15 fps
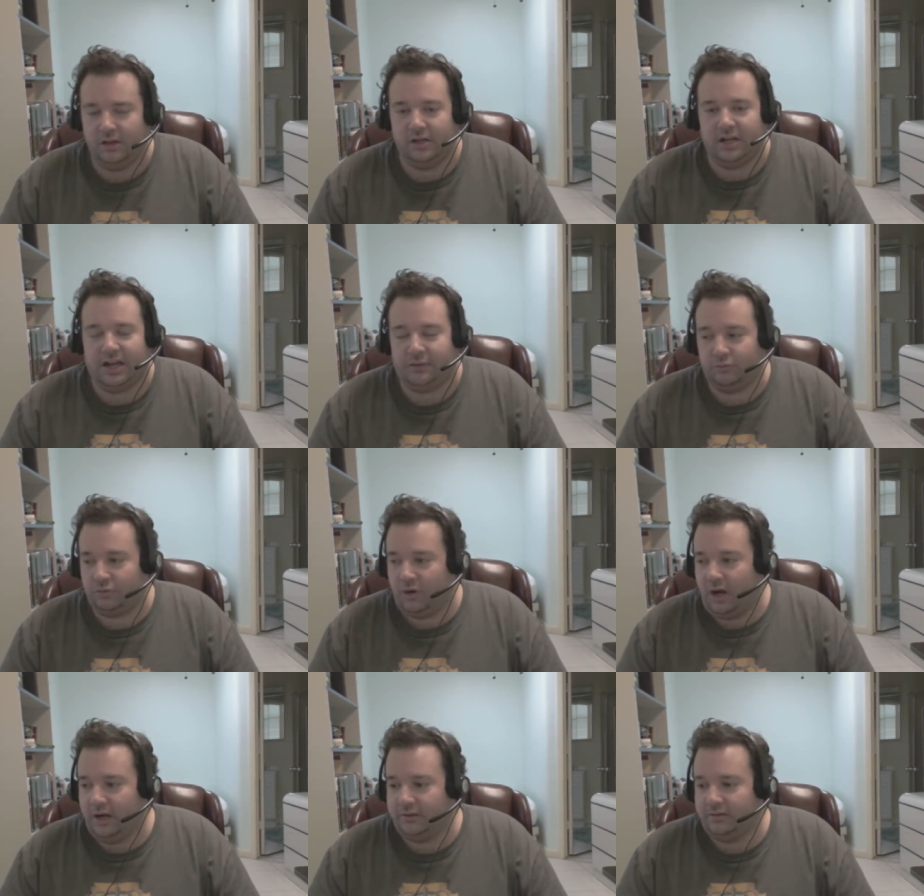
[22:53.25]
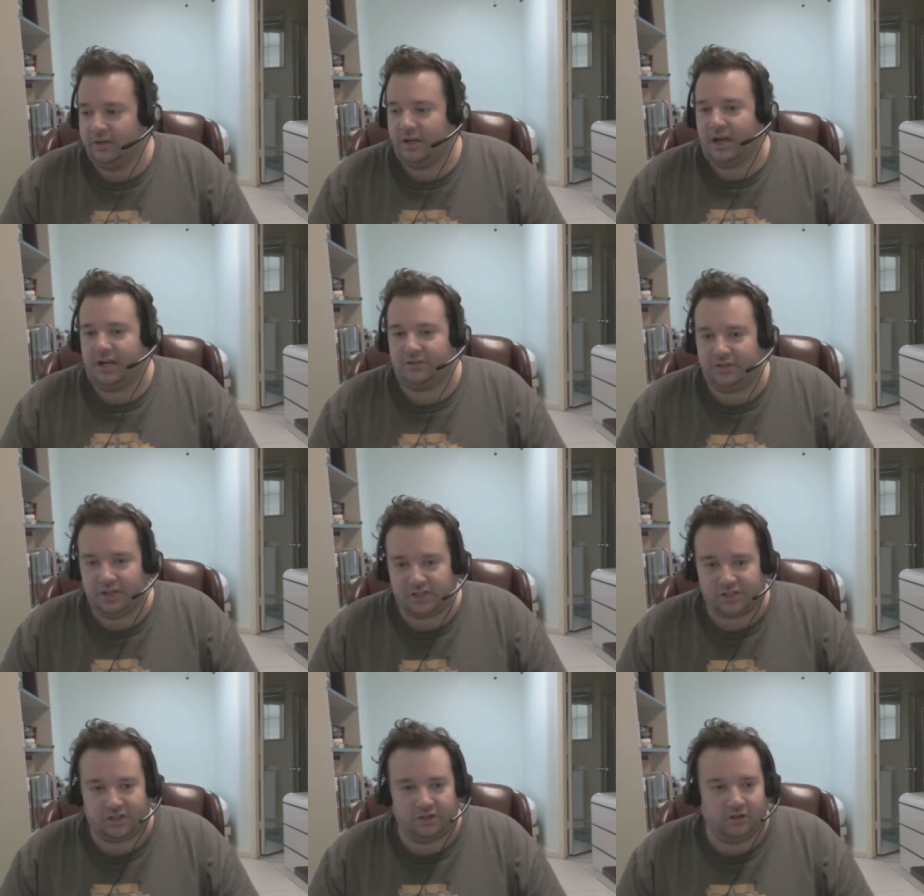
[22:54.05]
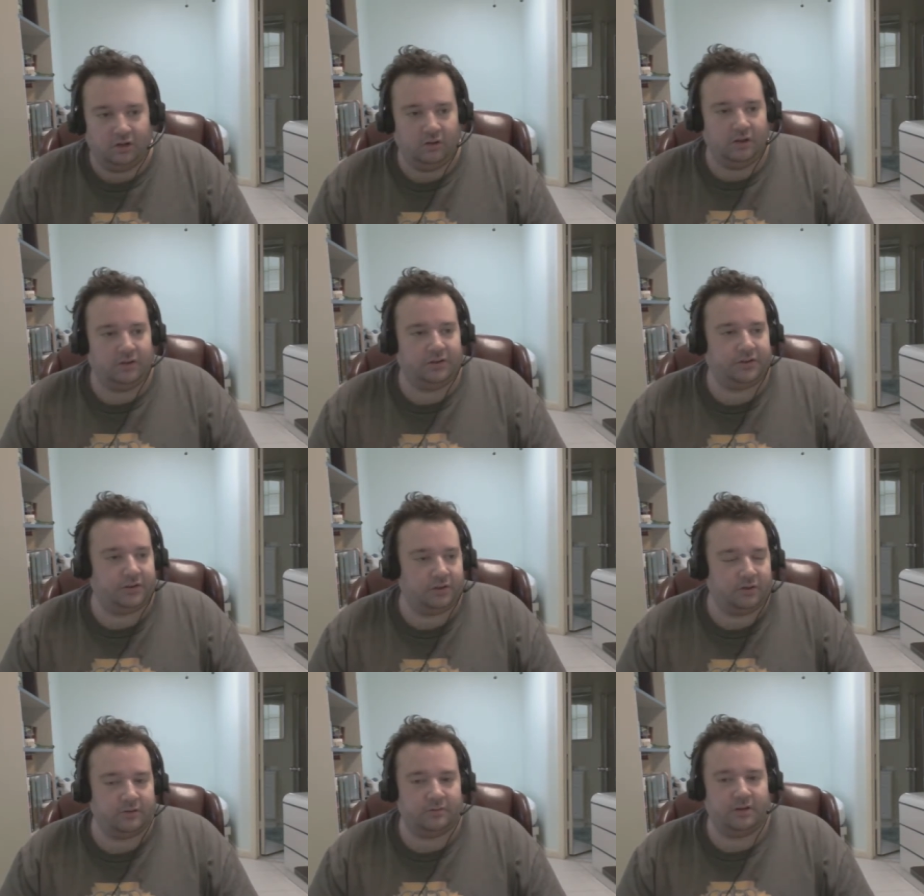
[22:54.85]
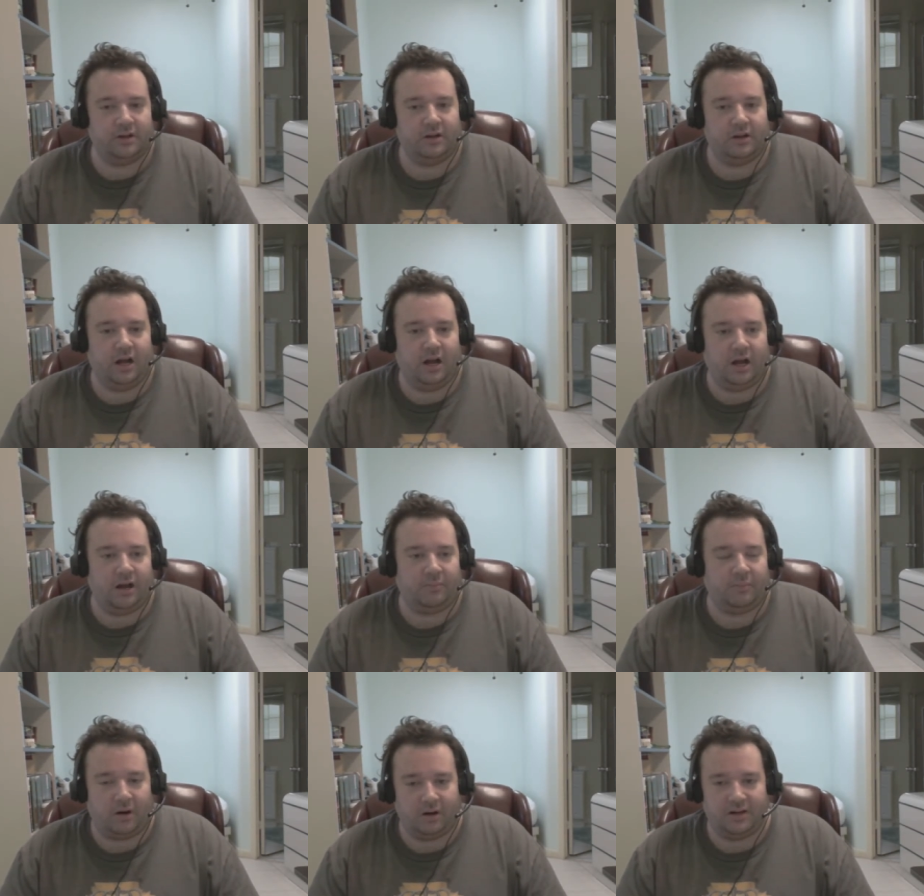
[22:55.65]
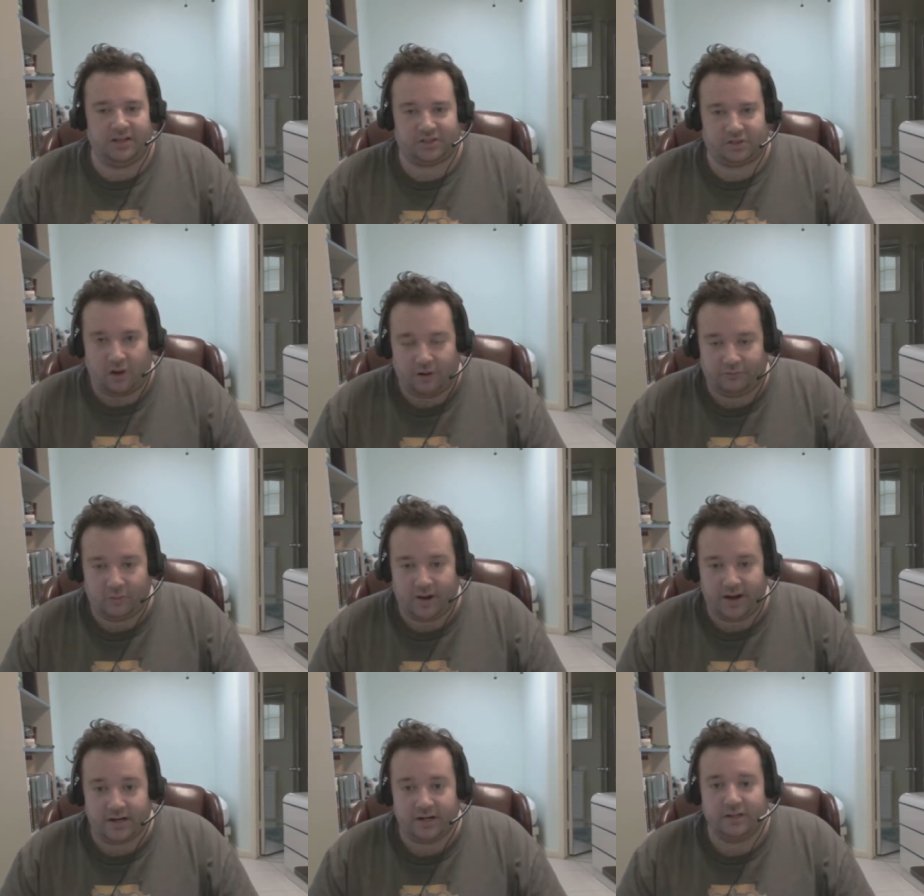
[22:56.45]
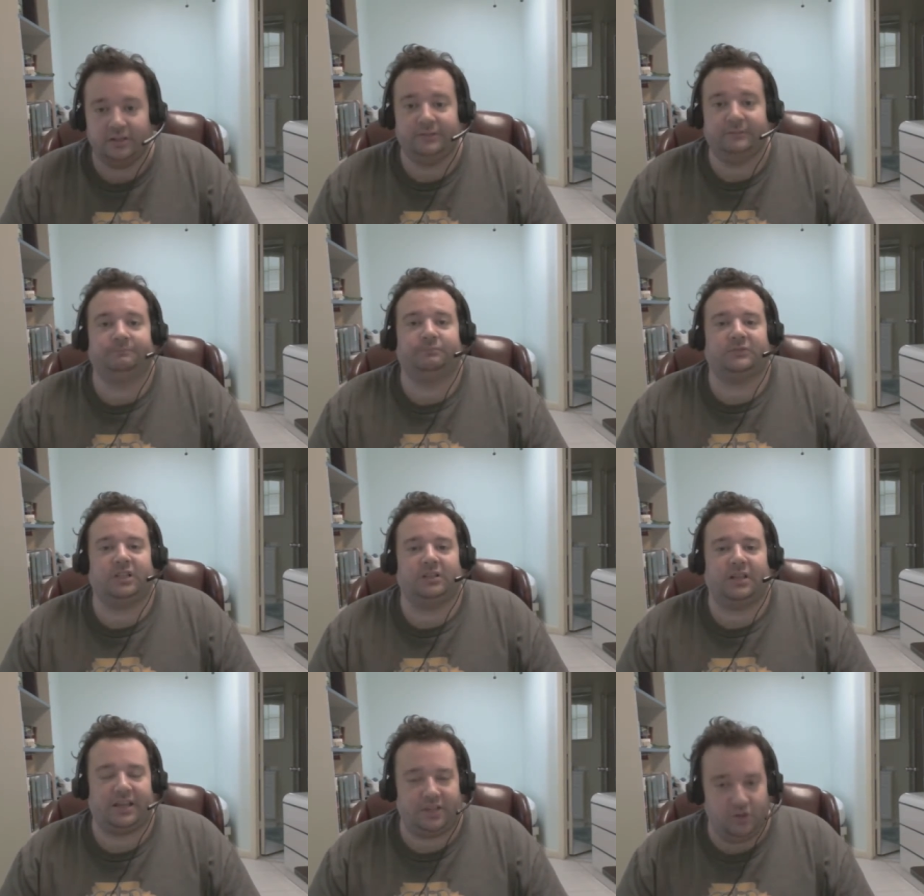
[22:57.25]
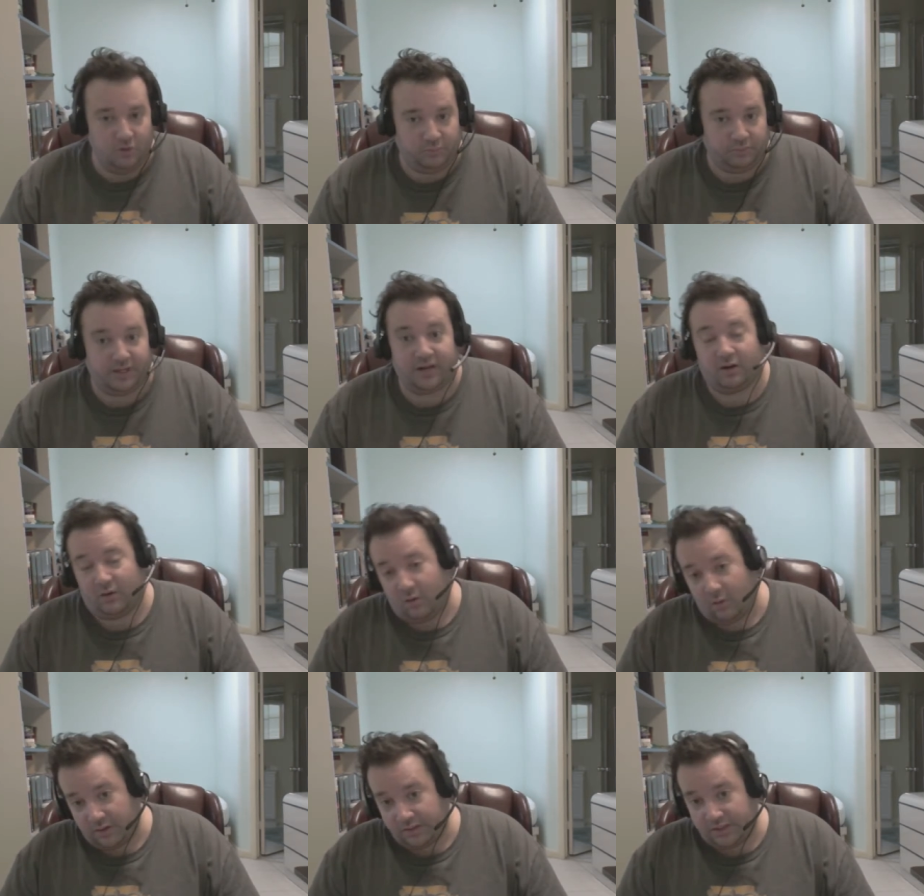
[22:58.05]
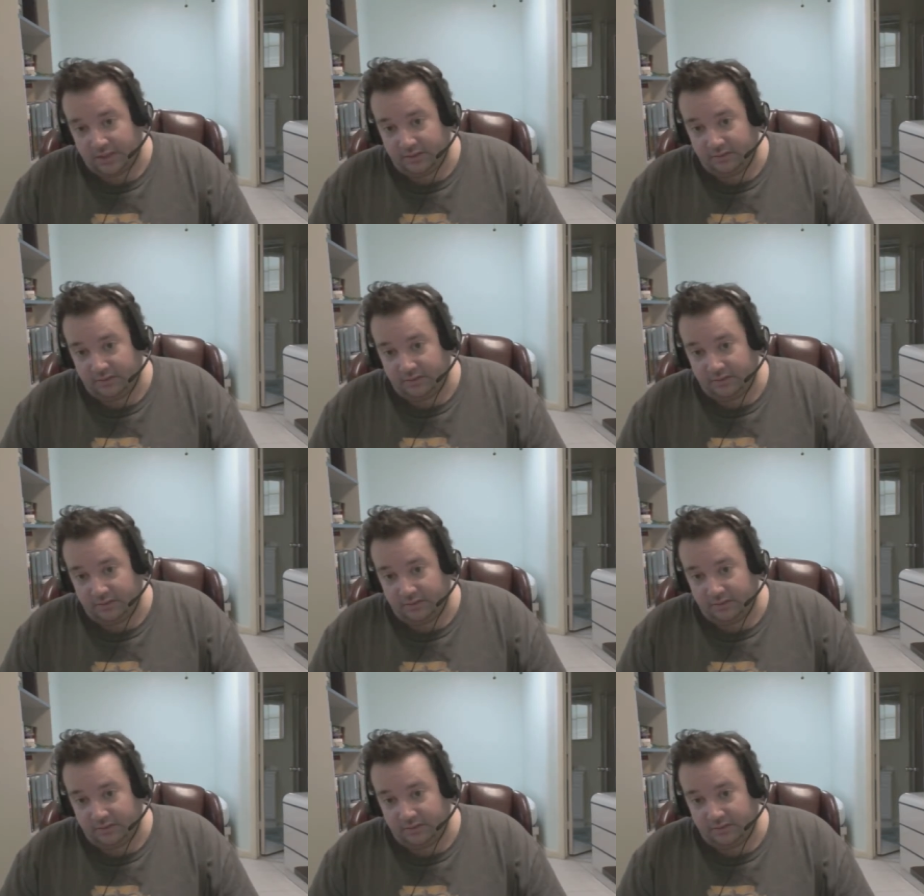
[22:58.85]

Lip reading: and run additional third-party software, like Uplay or Origin,